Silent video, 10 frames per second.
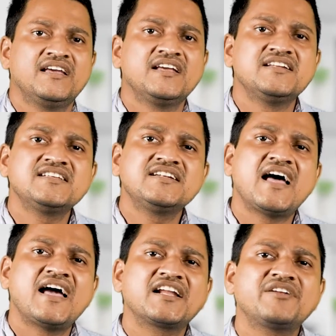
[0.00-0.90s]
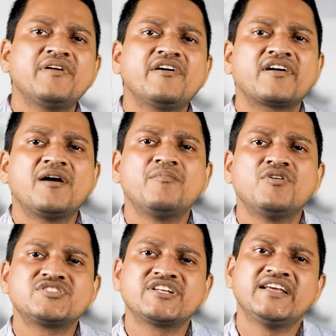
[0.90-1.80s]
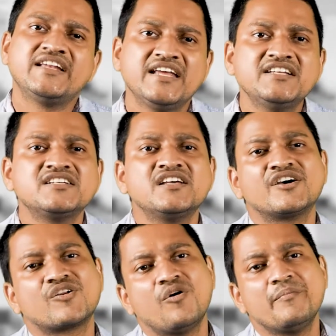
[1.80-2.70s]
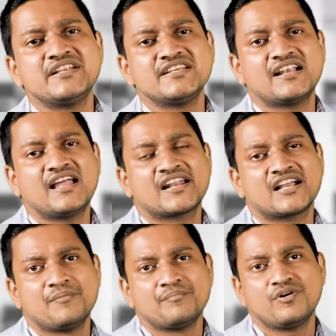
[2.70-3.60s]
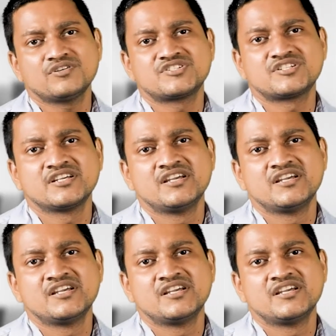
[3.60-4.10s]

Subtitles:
It is a direct way of composting. In it, raw material are composted